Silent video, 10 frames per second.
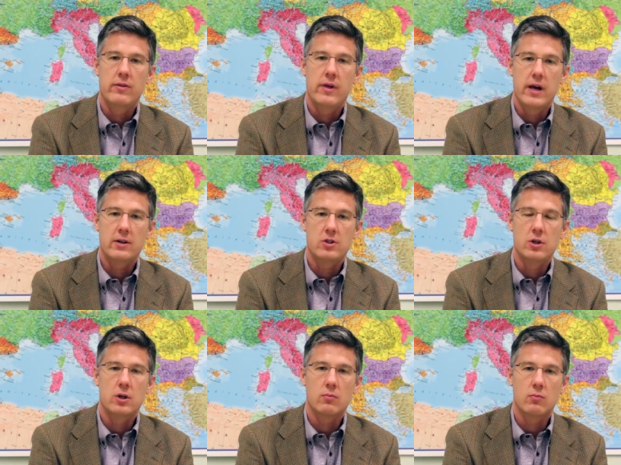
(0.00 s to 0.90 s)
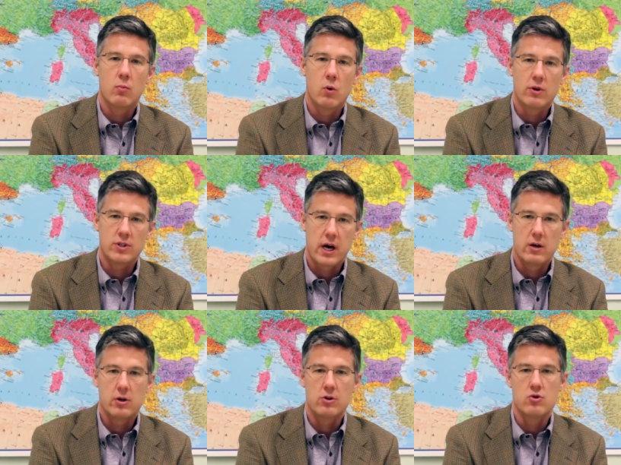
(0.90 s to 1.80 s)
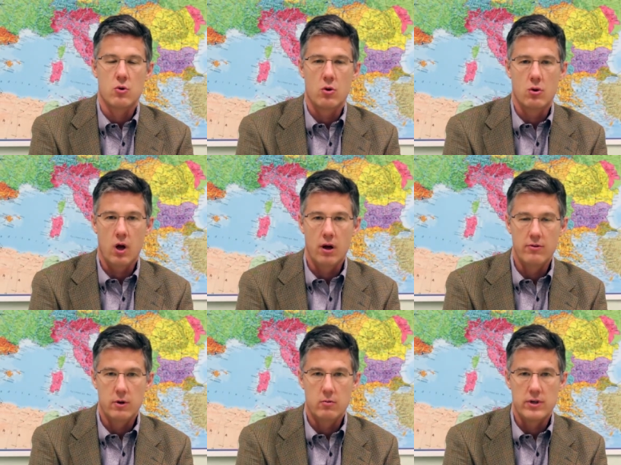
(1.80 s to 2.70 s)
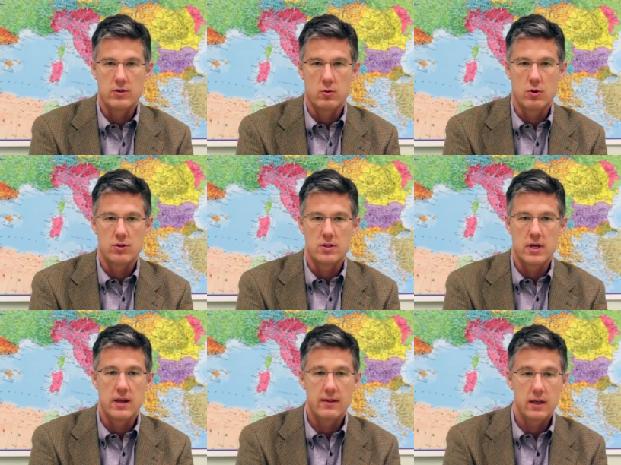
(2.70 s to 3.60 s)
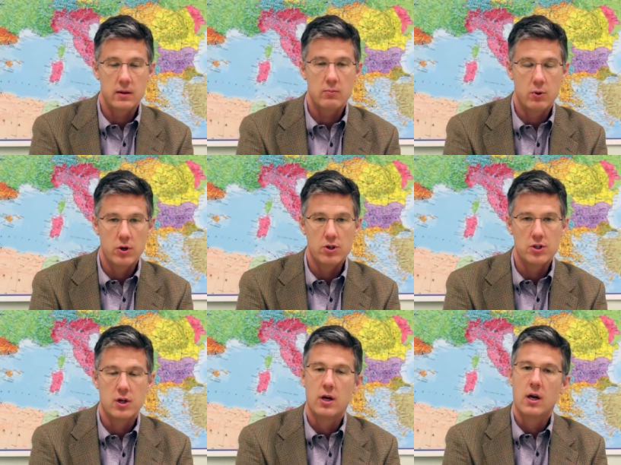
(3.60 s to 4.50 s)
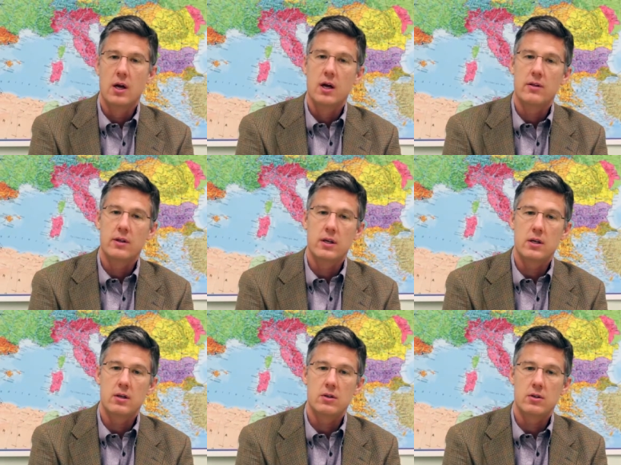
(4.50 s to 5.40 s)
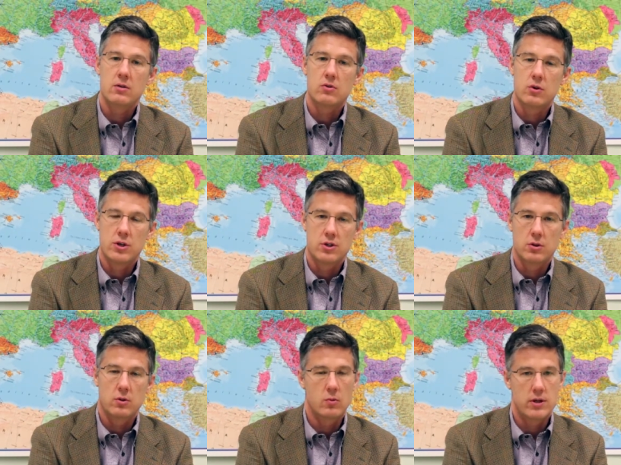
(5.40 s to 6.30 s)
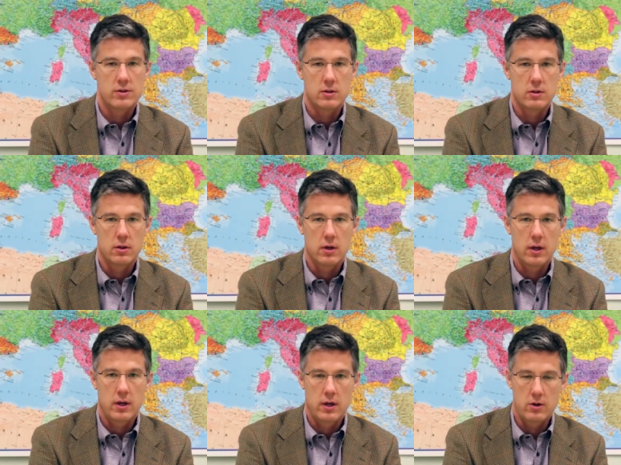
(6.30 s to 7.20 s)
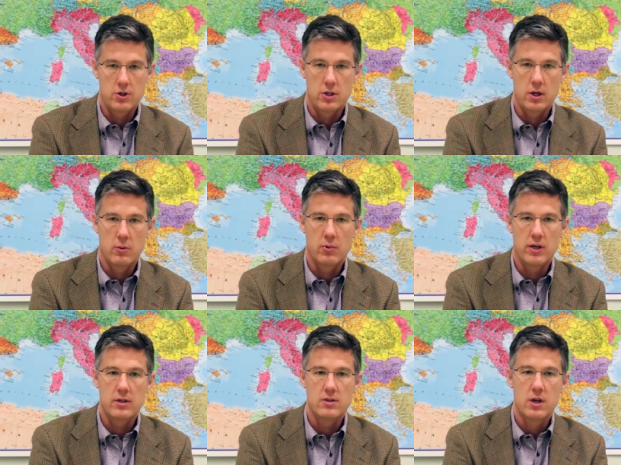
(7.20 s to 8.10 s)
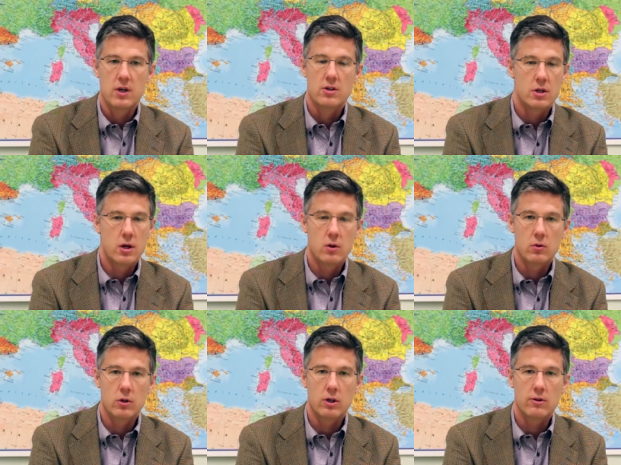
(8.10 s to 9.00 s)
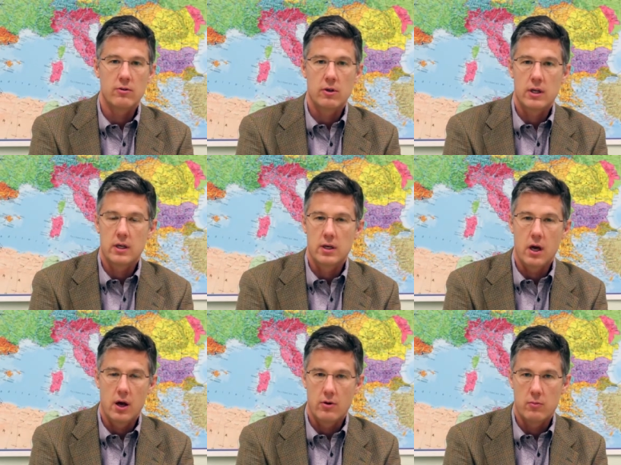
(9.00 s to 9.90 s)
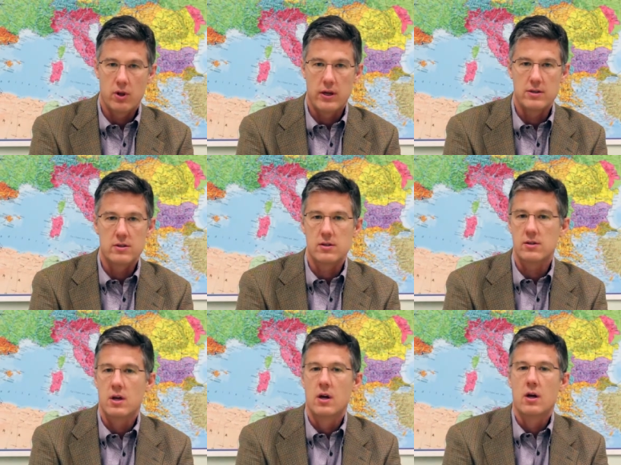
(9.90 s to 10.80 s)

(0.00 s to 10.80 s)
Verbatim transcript: they took more tighter control of their resources. And then it pushed the traditional Western energy companies to go look in other places